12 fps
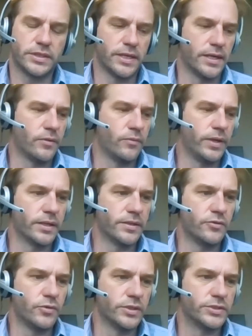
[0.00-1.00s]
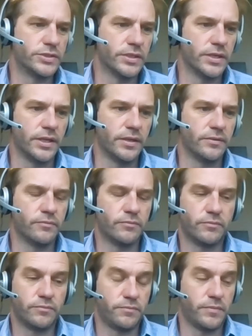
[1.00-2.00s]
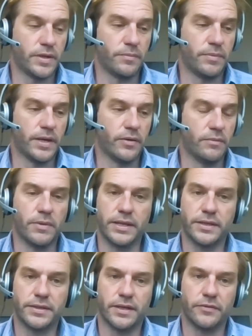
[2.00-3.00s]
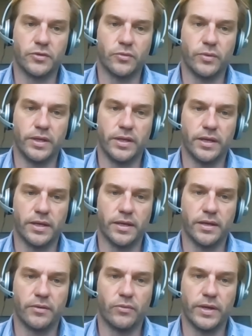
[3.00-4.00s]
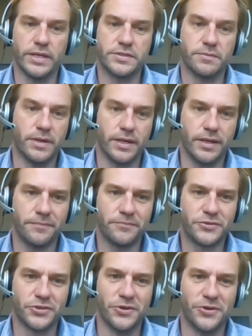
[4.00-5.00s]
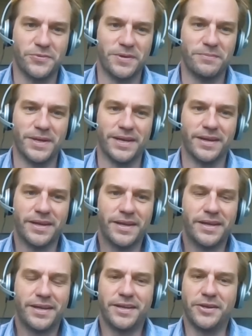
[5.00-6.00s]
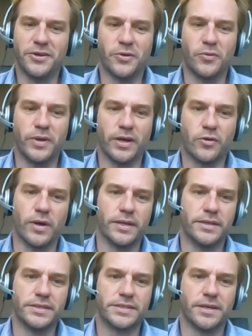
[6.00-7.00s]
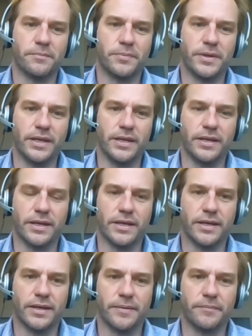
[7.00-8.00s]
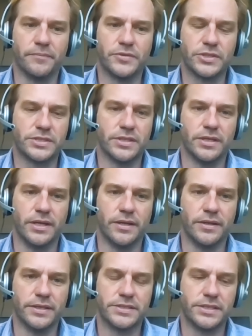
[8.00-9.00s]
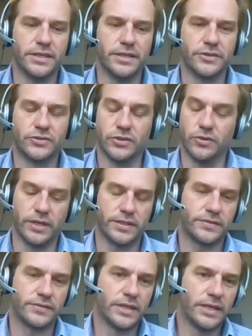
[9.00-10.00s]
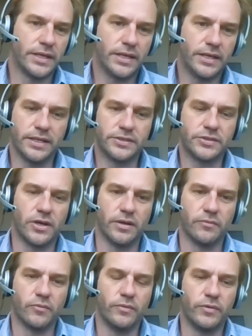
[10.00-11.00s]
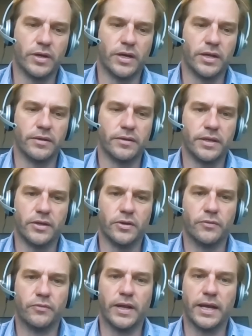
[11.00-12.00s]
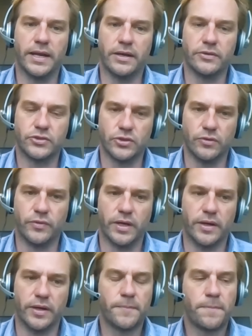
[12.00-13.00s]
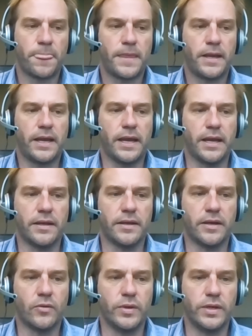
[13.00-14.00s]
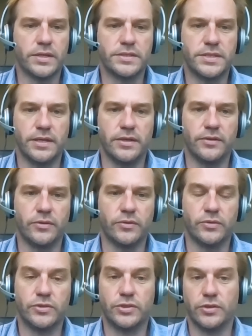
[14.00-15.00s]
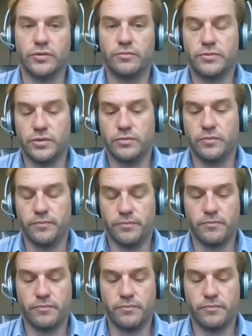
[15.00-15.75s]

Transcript: Uh, we got the drills turning about a month after we uh, raised money. So we've been, you know, we acquired this company um, just earlier this year. So it's it's gone. We've gone, you know, flat out so far, and uh, we continue to to